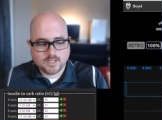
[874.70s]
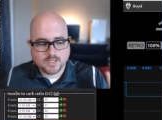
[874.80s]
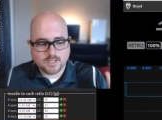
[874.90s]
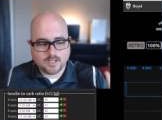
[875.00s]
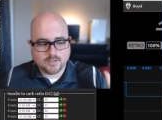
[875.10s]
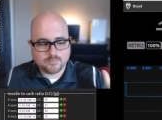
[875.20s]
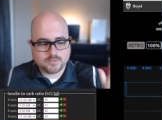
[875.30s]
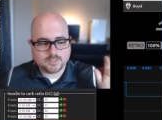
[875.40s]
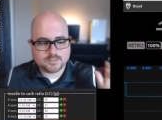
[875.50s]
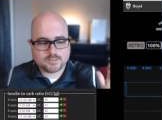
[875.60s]
Um,
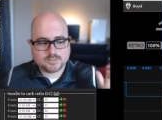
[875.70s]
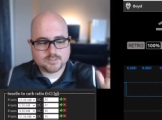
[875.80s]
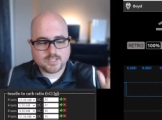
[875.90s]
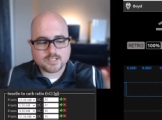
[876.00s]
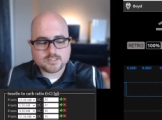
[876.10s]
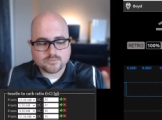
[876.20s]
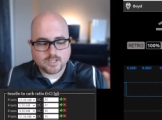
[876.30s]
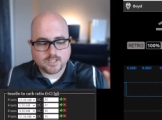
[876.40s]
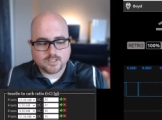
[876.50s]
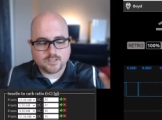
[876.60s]
the next
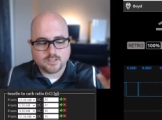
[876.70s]
rate,